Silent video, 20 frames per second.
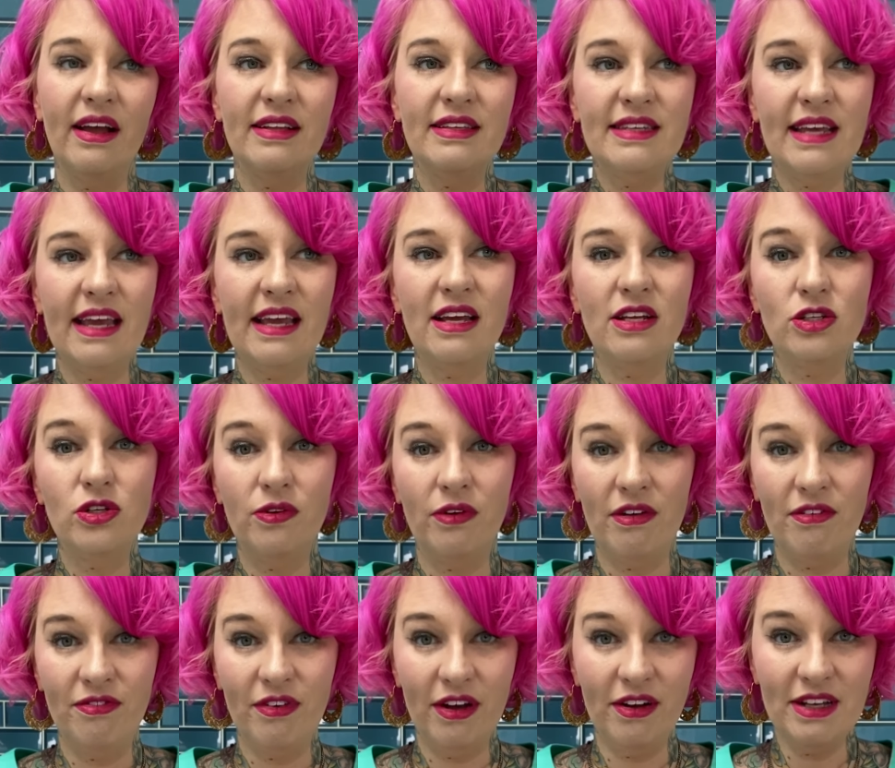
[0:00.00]
Take it to
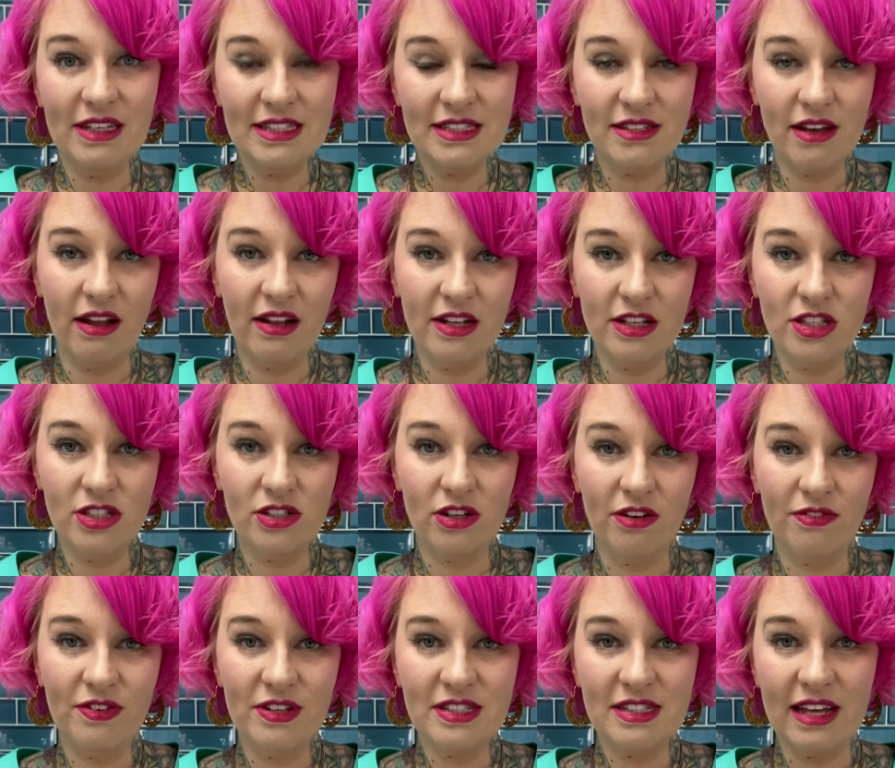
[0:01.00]
a very solid
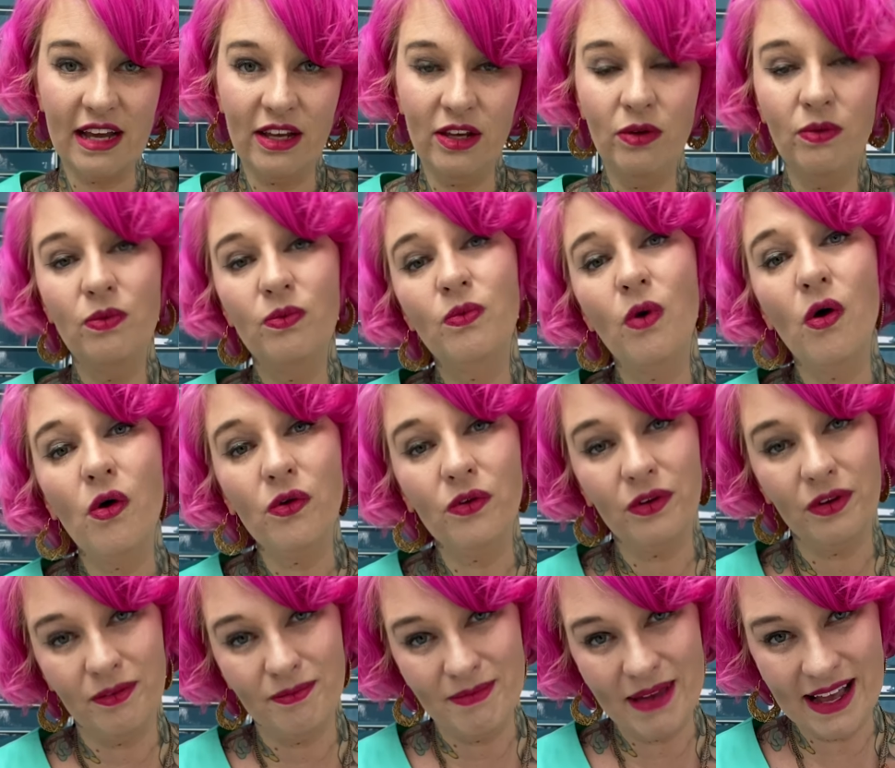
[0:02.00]
surface that you
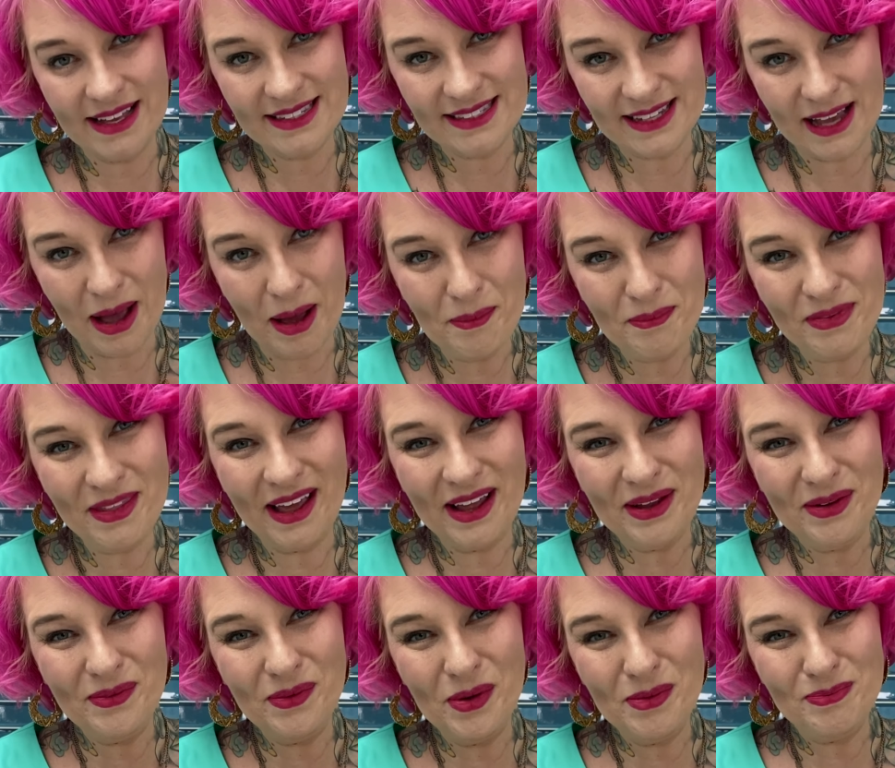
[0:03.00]
won't mess up,
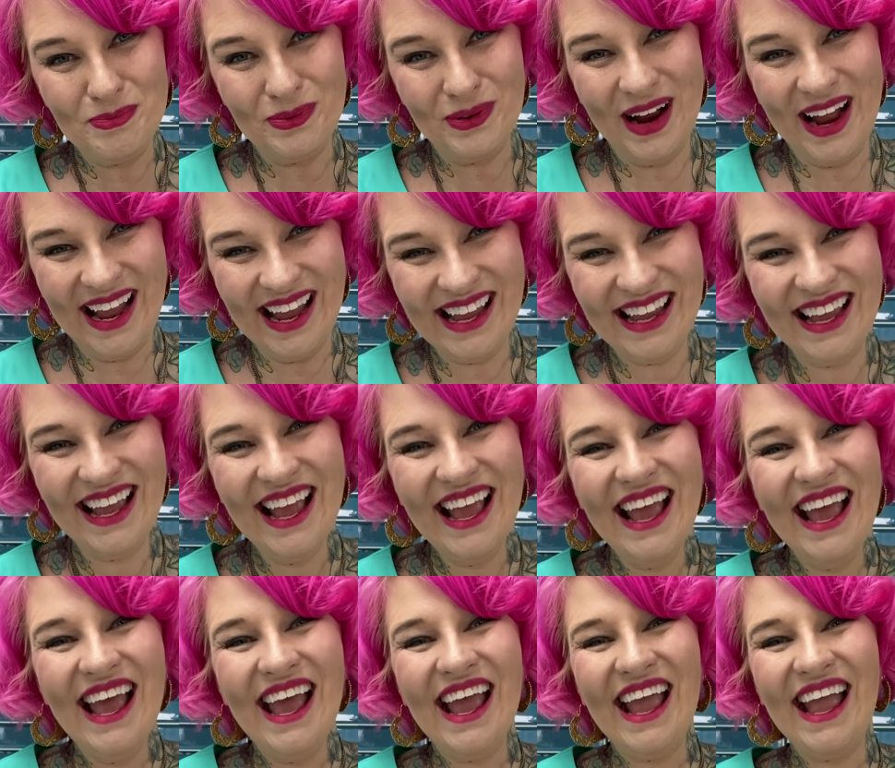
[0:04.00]
that you won't break,
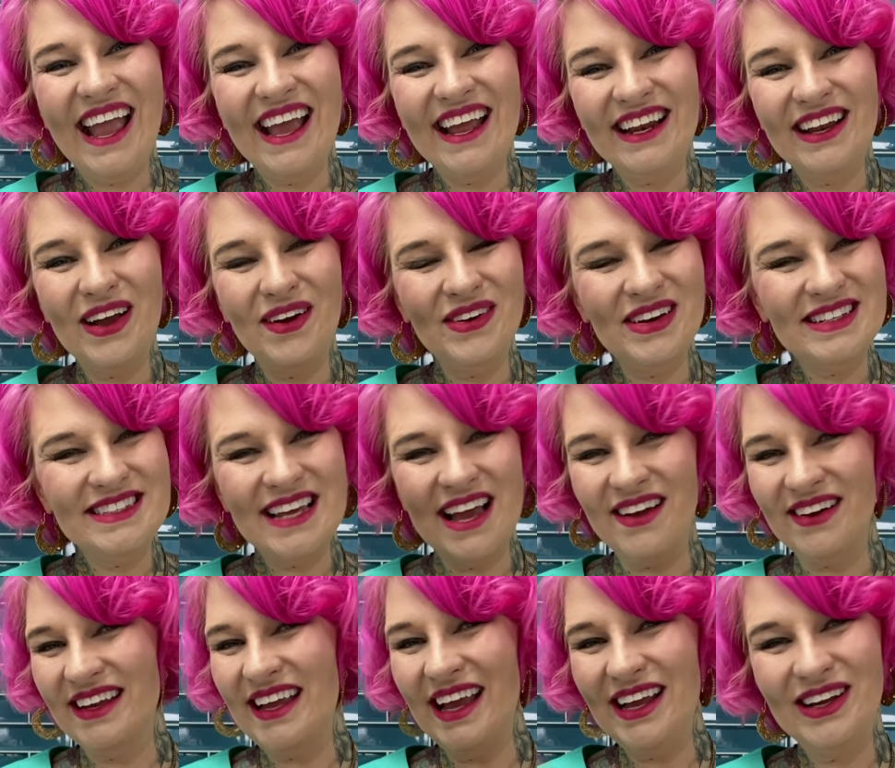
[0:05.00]
and go to
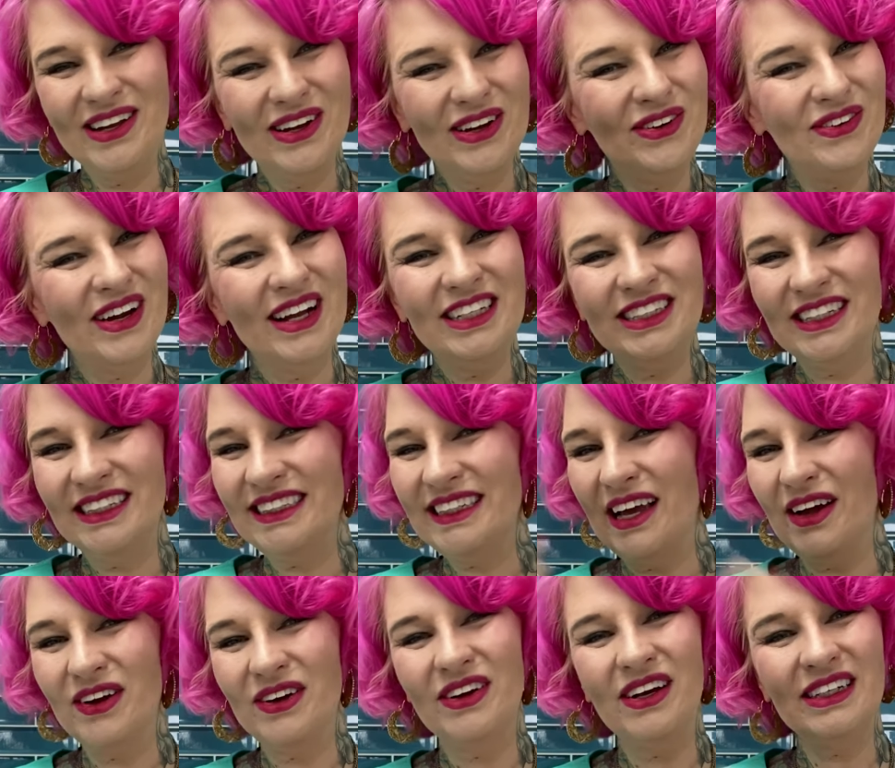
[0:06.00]
town. Get your aggressions
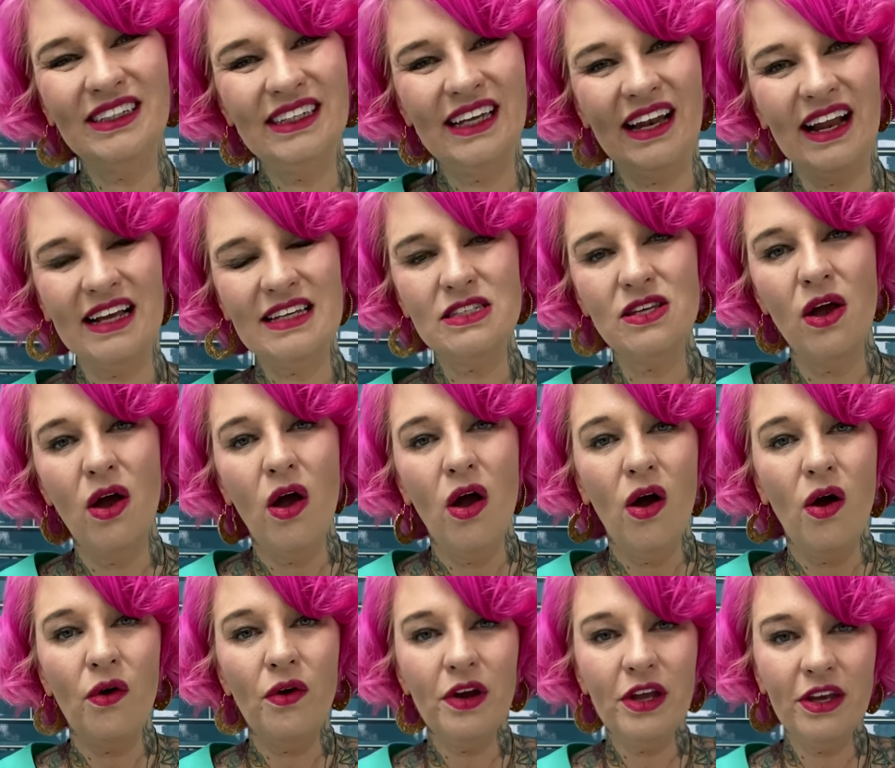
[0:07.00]
out, crush that ice.
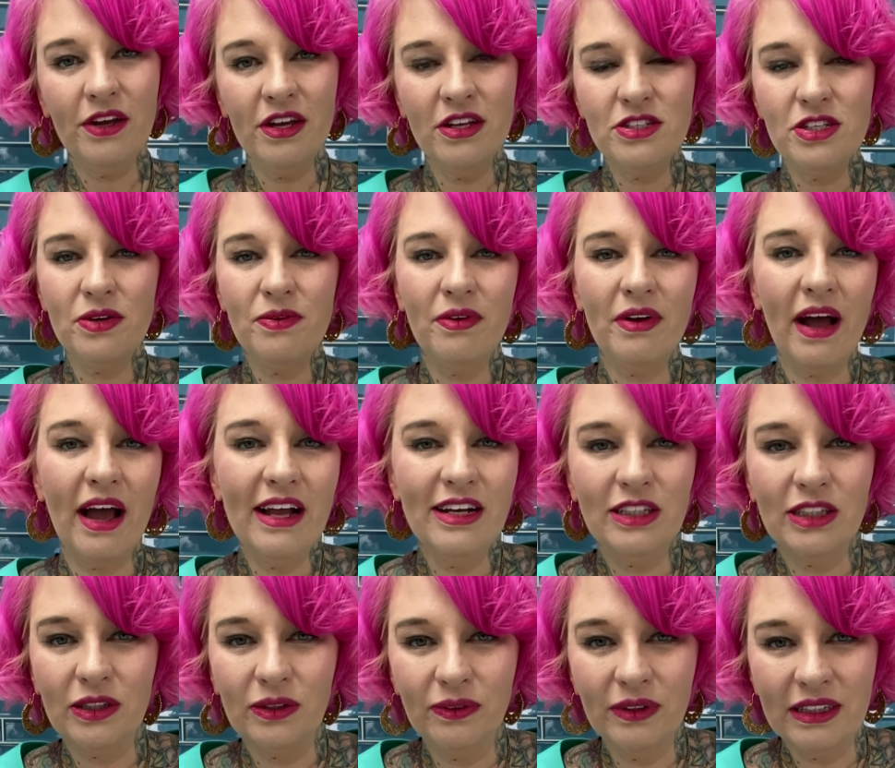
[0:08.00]
Or you can do what I
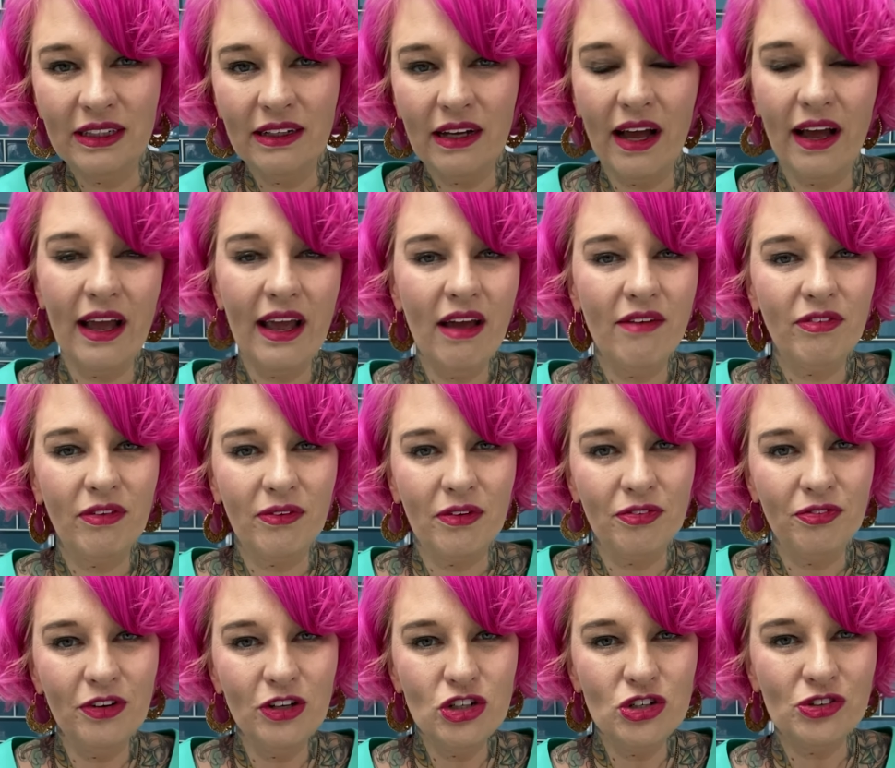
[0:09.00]
do, and I have a
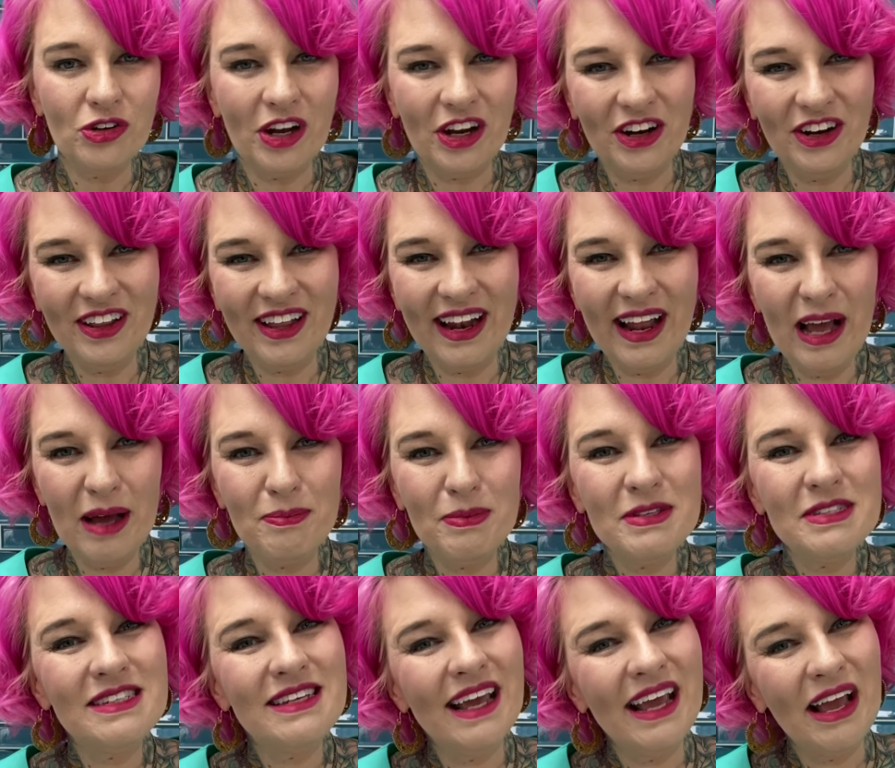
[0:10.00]
refrigerator that
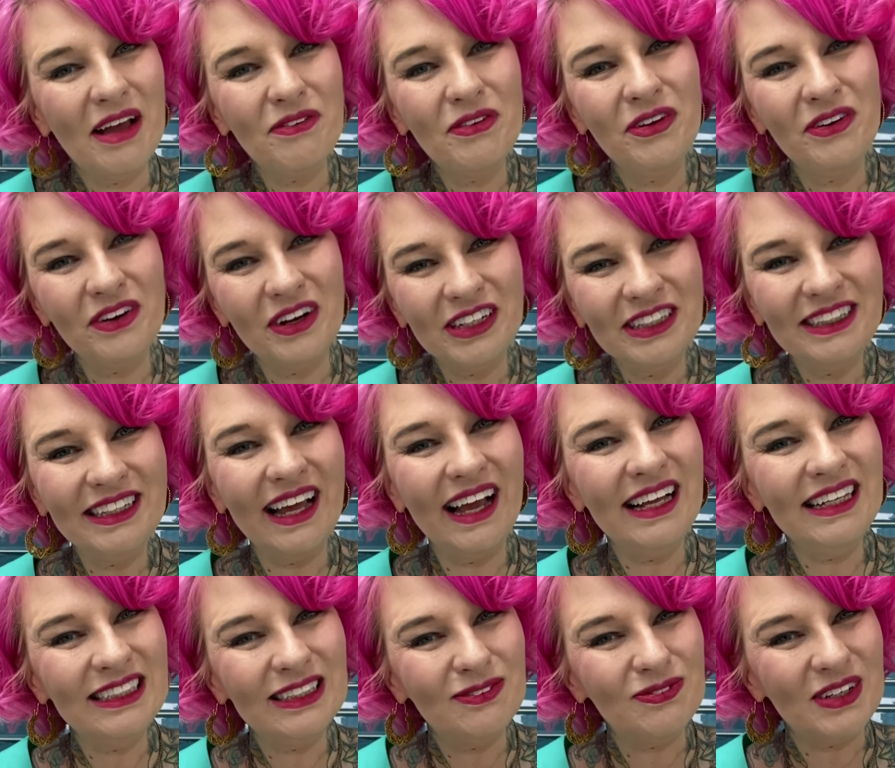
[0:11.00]
happens to have crushed
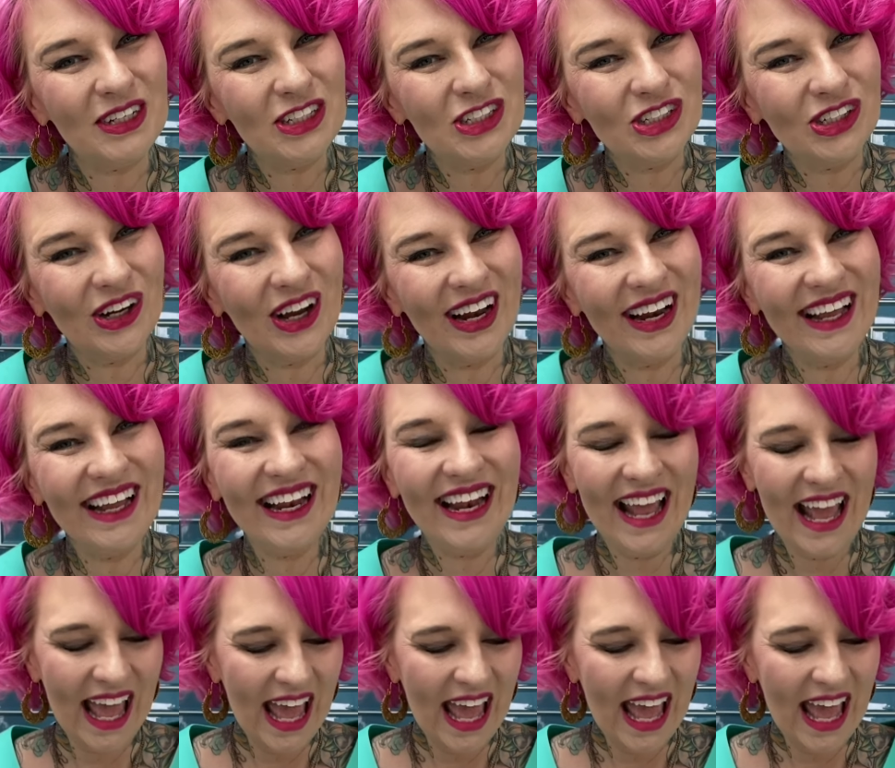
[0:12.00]
ice feature on it,